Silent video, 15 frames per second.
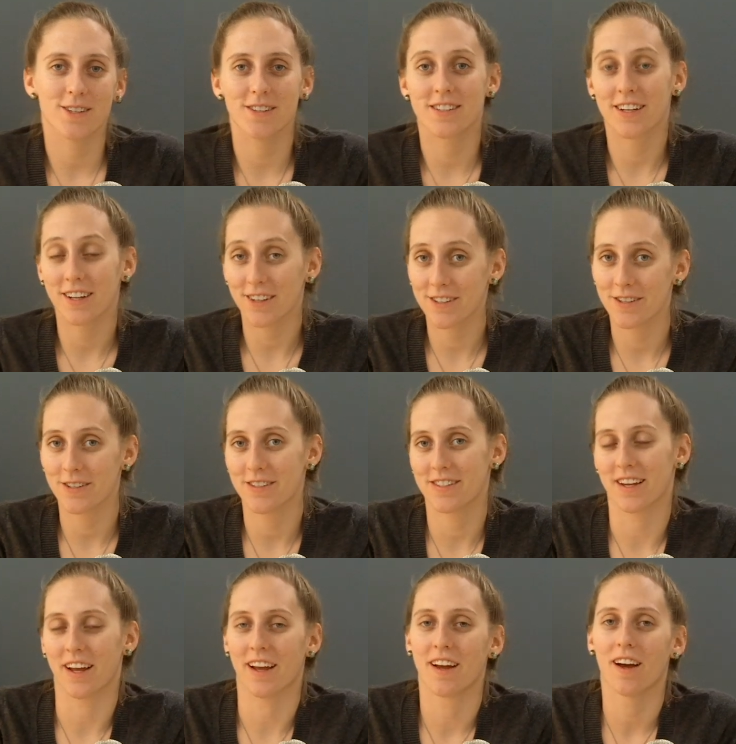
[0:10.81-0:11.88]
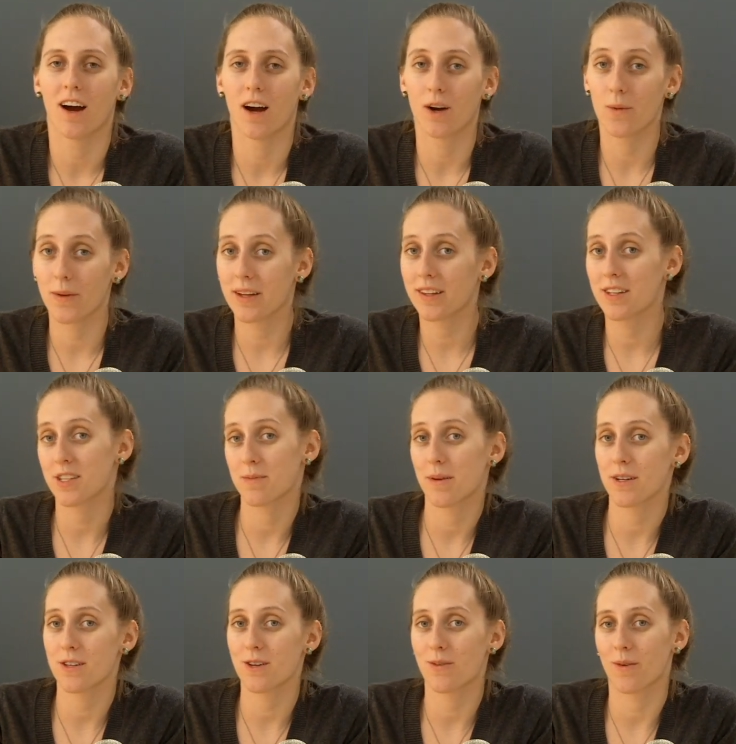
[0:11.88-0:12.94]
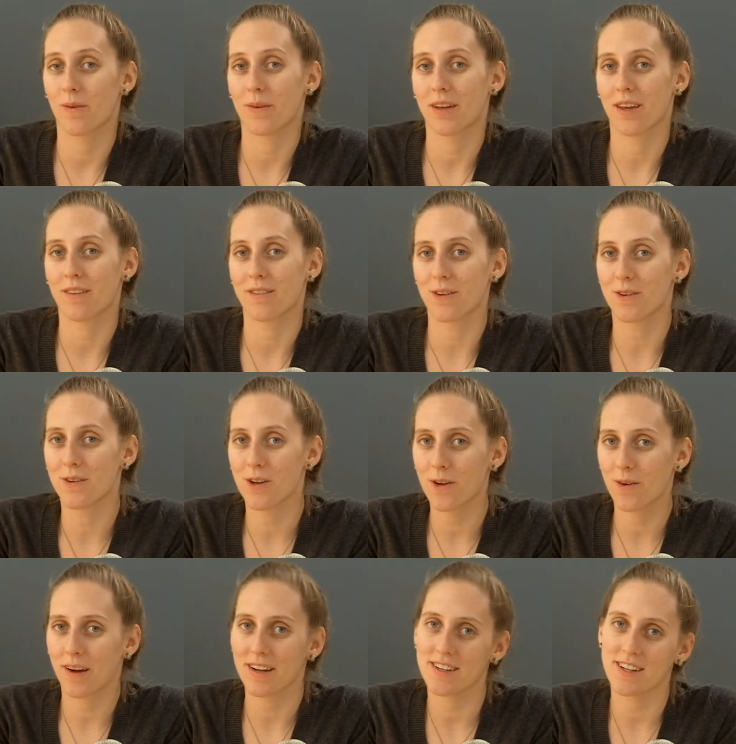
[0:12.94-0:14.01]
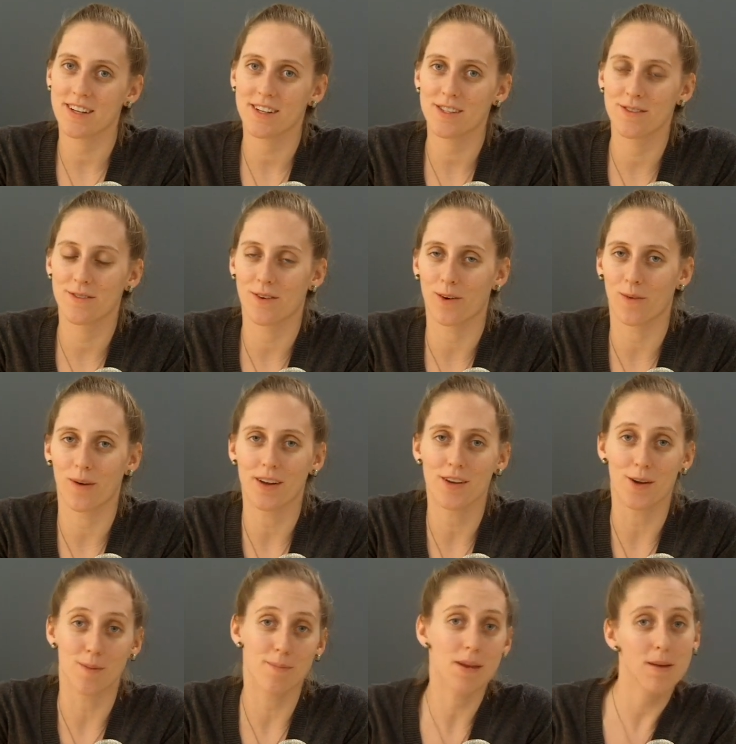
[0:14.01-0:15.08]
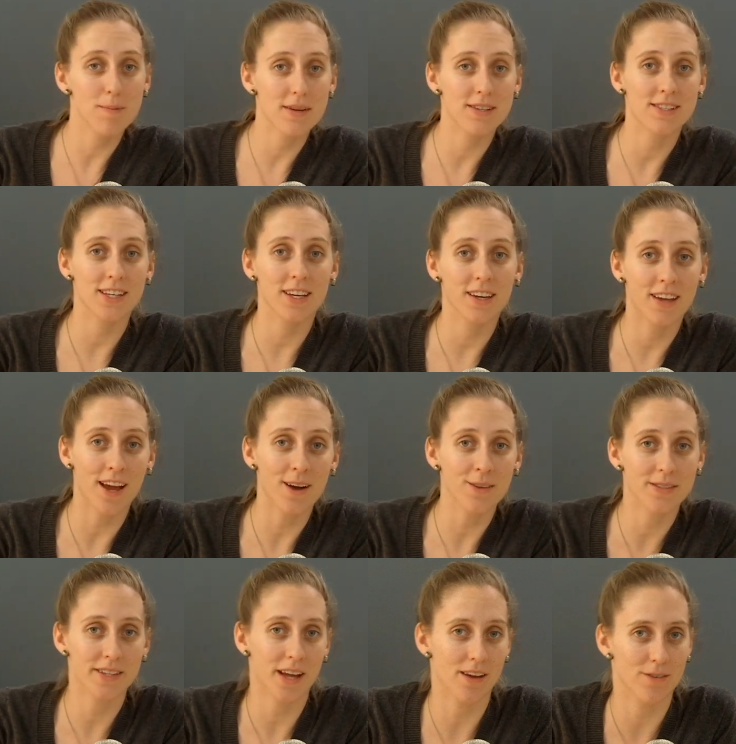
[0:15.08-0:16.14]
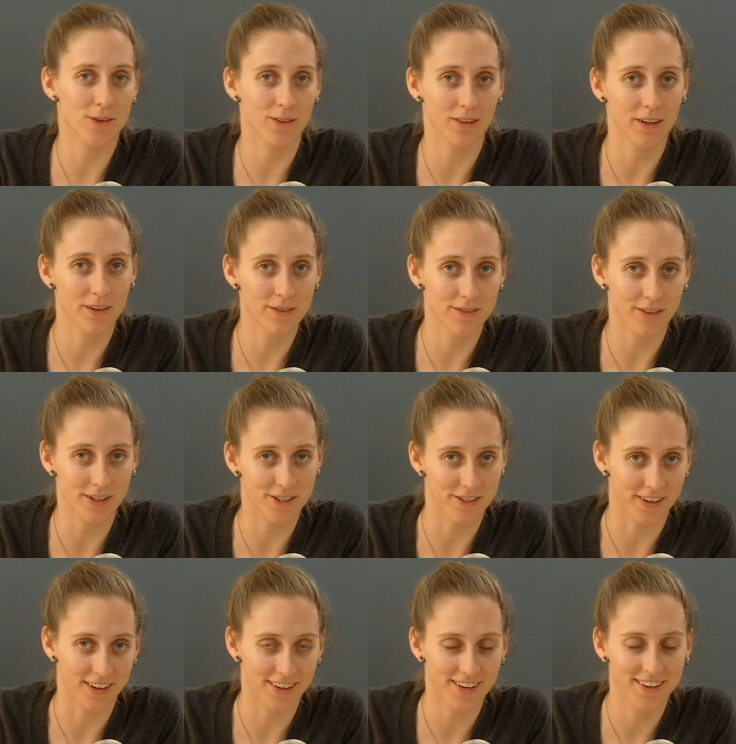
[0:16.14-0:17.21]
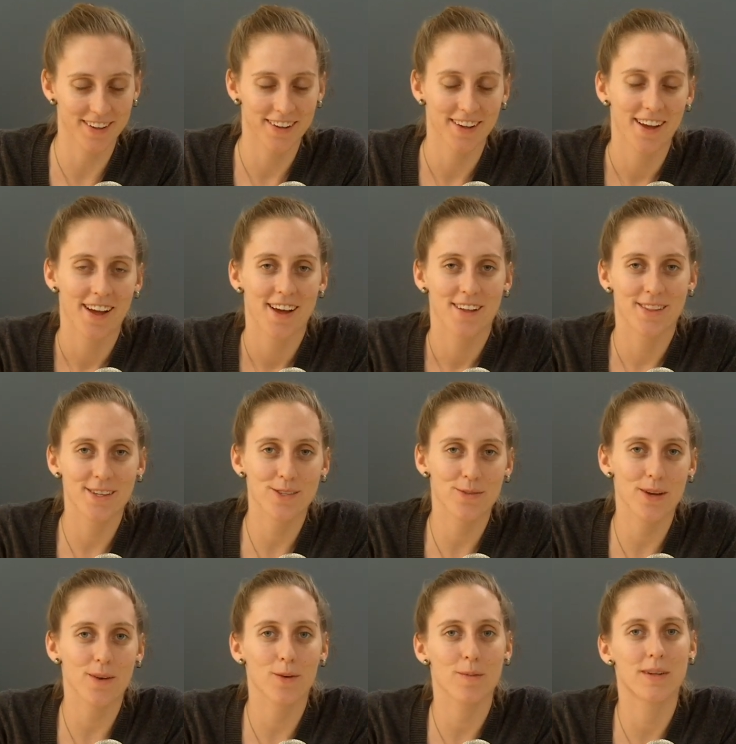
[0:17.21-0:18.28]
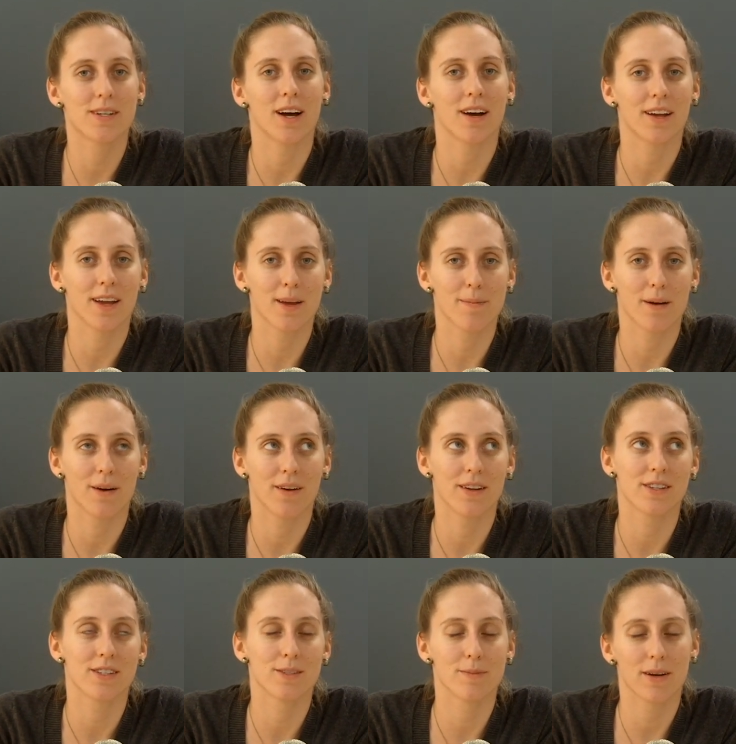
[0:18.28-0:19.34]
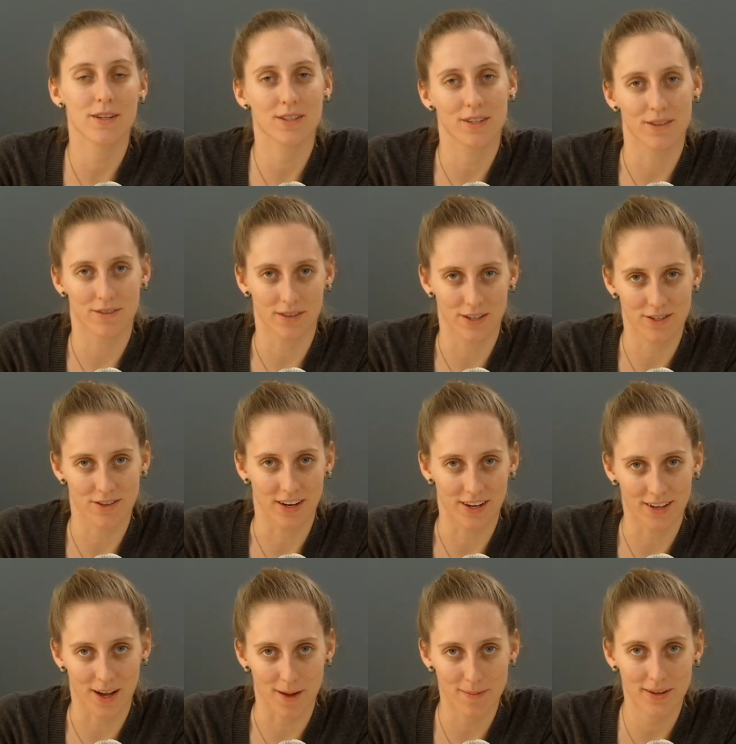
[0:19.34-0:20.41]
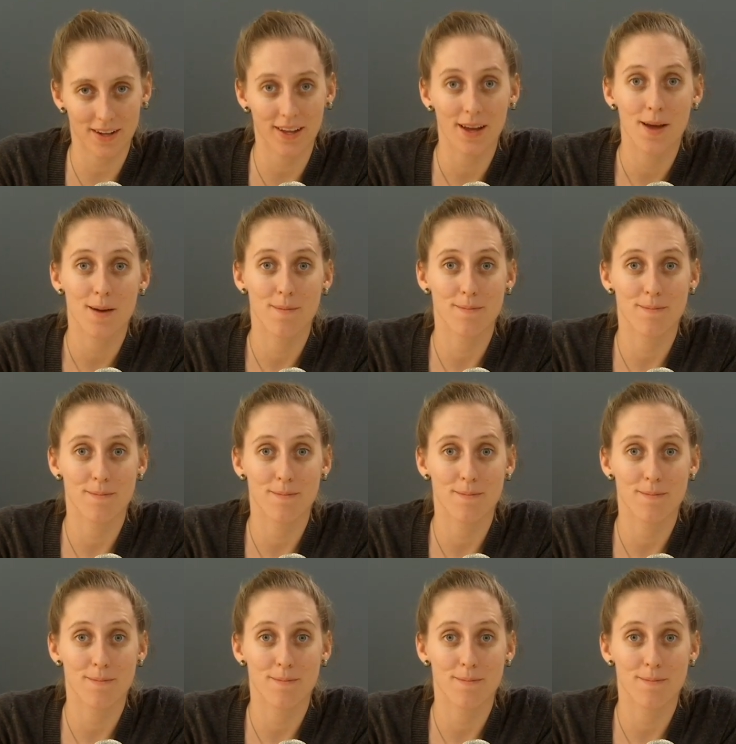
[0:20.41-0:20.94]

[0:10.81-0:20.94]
to Ticker Tuesday, our weekly special where we give you new ideas for when your PPC accounts have you a little frustrated. This week we'll be talking about an especially frustrating topic,